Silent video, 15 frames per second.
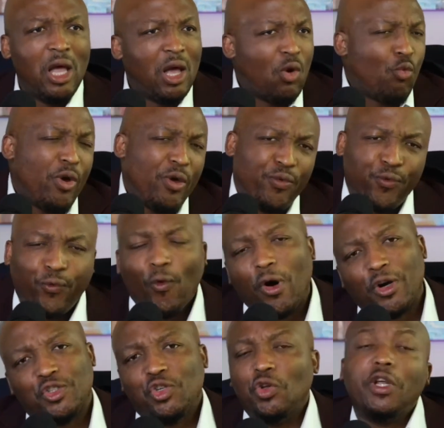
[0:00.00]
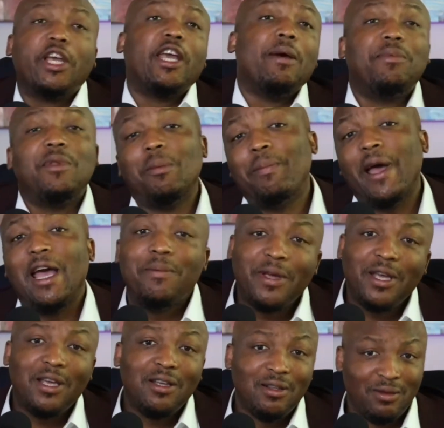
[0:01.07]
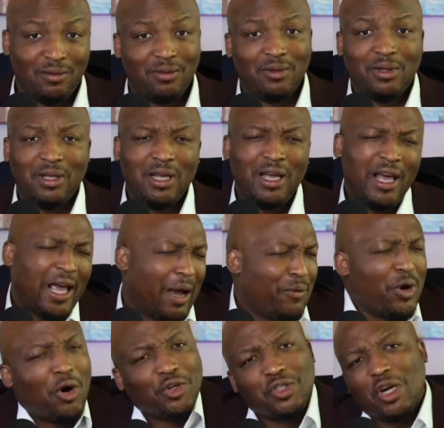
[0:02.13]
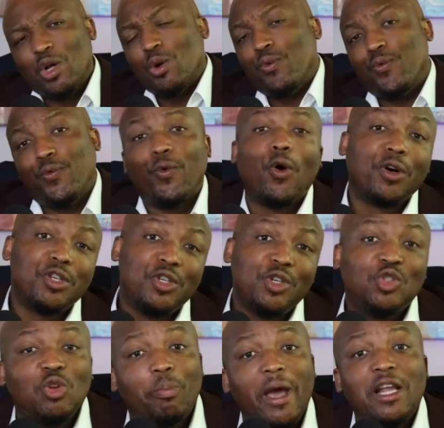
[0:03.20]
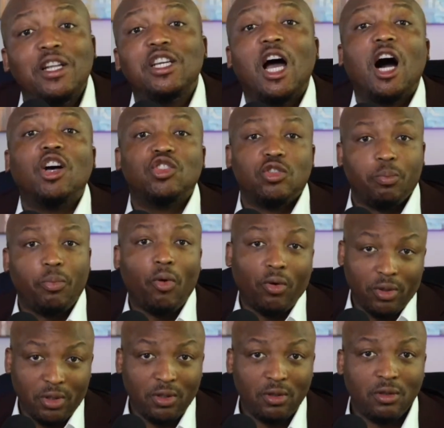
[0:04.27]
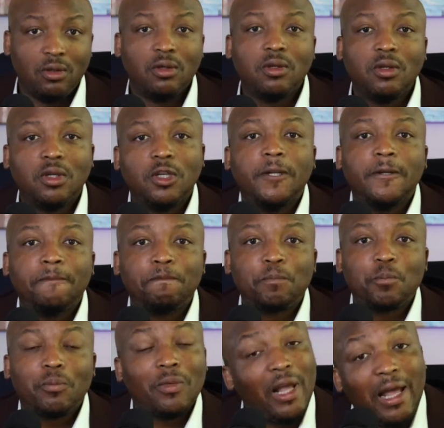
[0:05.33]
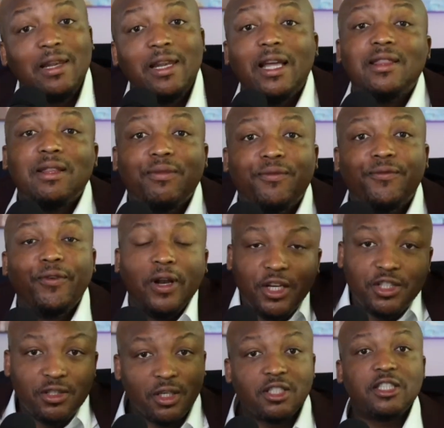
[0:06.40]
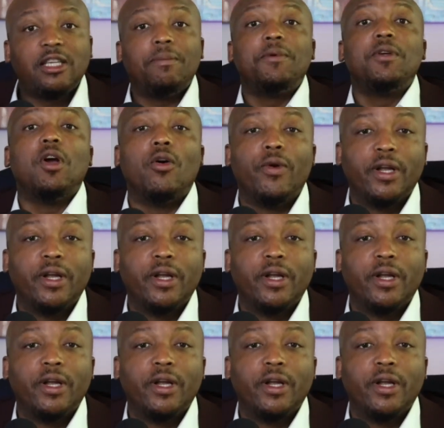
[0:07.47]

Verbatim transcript: We forced you to keep the baby, and we're also going to force you to pay child support and let the foolishness keep going.